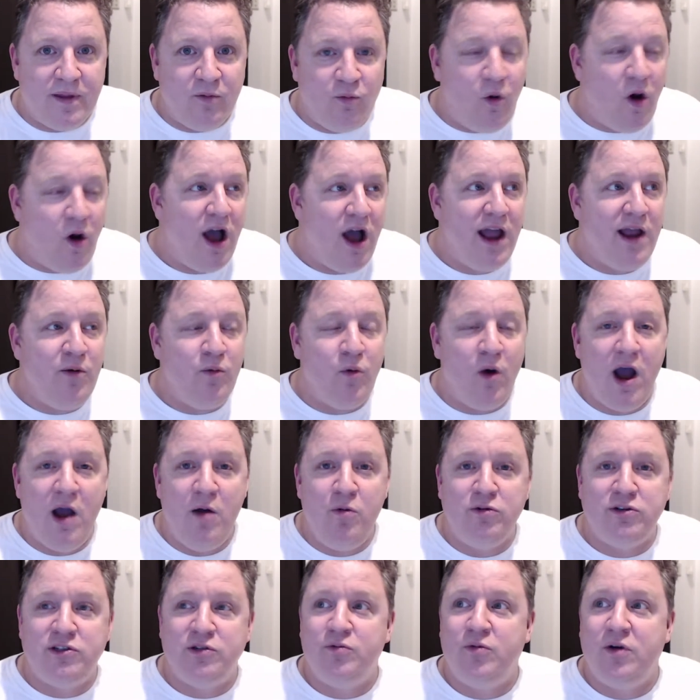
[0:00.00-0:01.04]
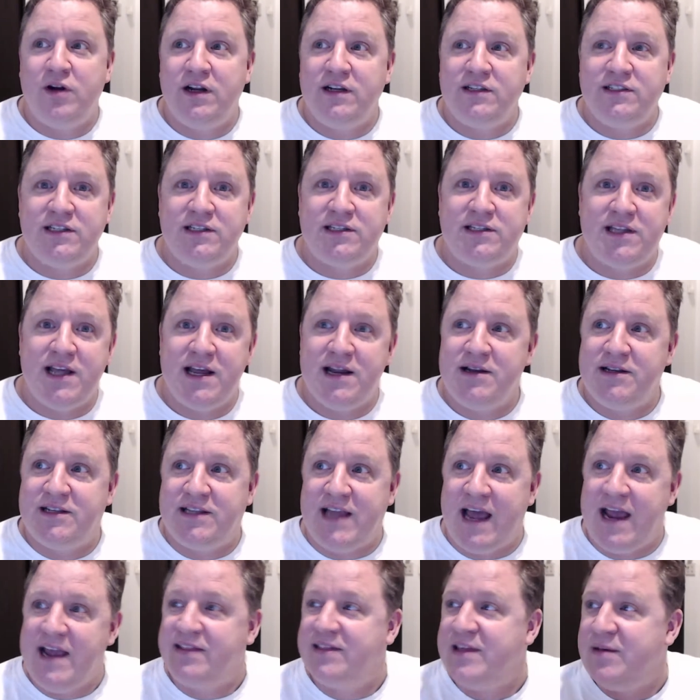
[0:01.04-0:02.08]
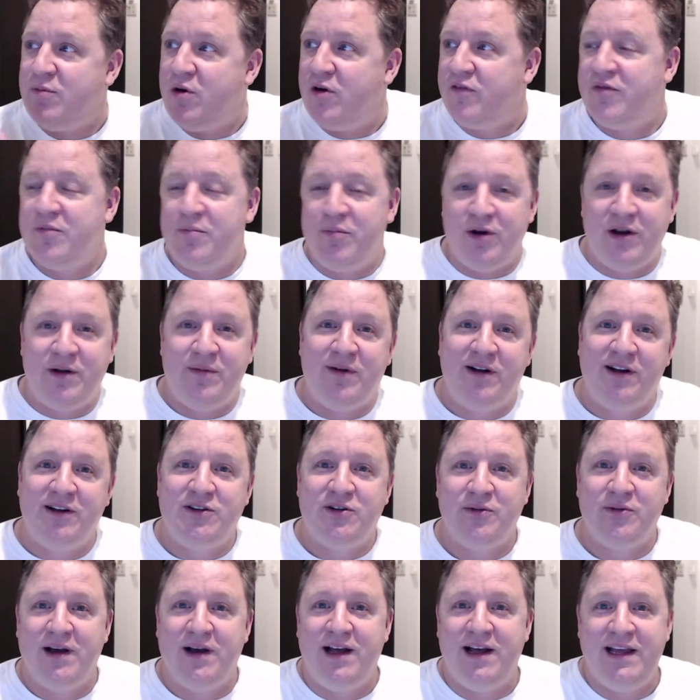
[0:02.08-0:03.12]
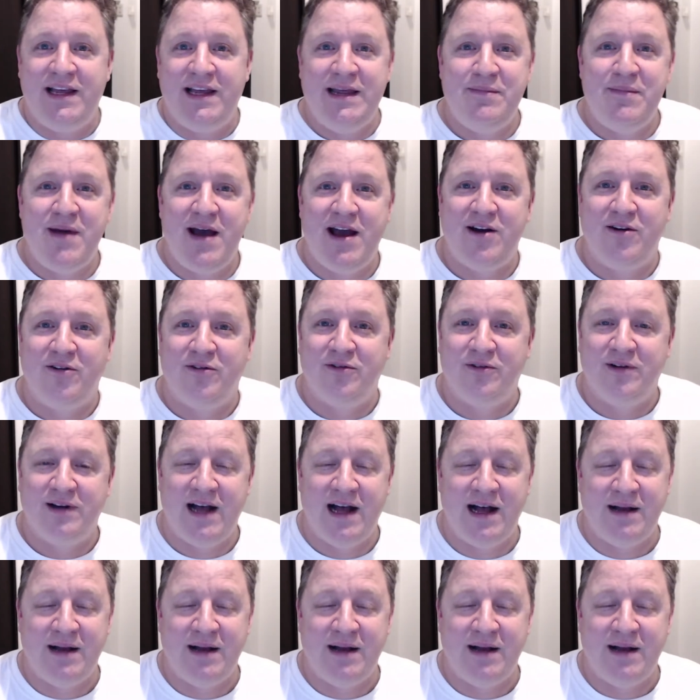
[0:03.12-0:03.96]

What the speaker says: Why would you want to just then take them off and put them onto an email